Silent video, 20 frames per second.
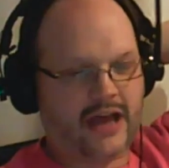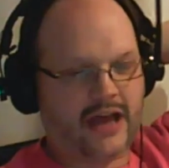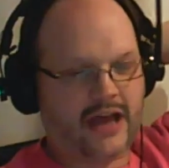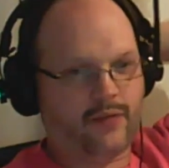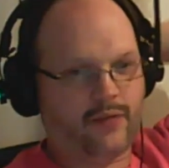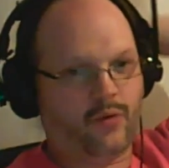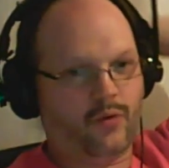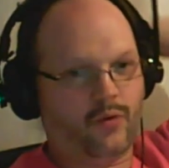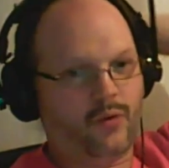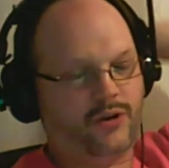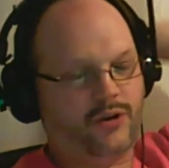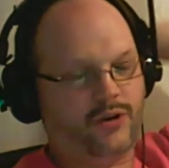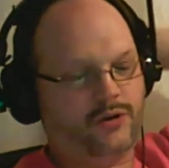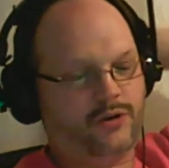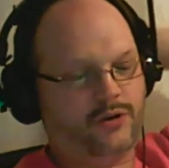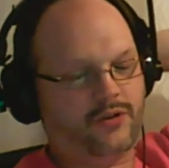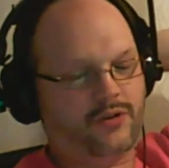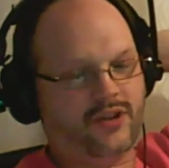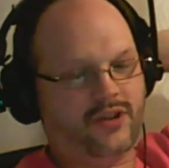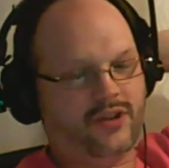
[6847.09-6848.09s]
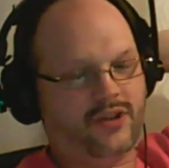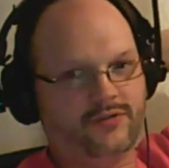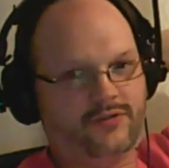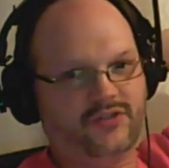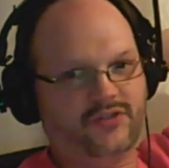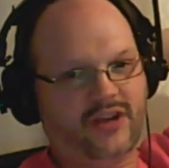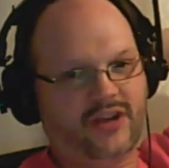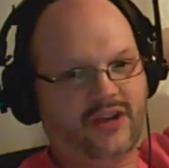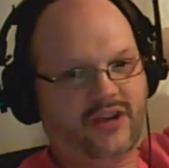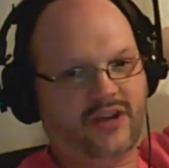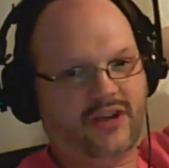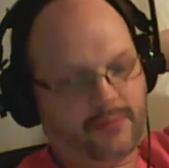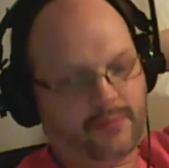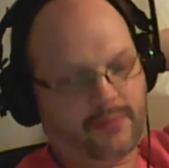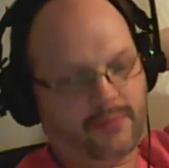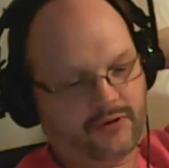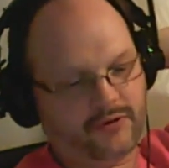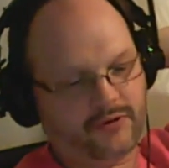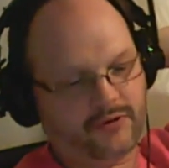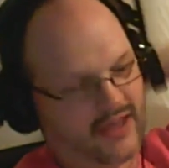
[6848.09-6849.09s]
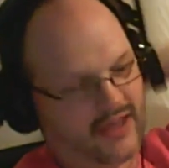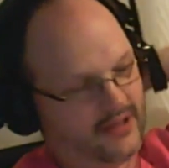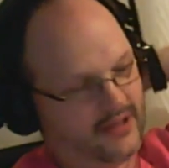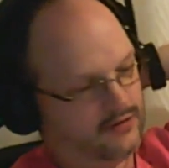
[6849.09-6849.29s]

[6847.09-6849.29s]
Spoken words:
what do you think of said Pupper's Ale?